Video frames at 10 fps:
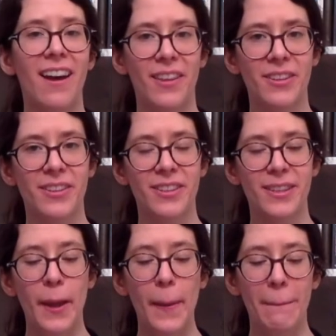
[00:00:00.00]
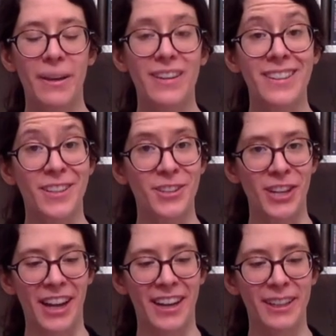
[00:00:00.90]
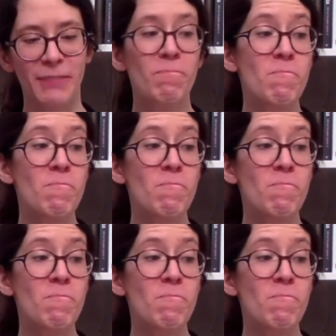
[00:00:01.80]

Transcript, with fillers: Others by Ted Chiang,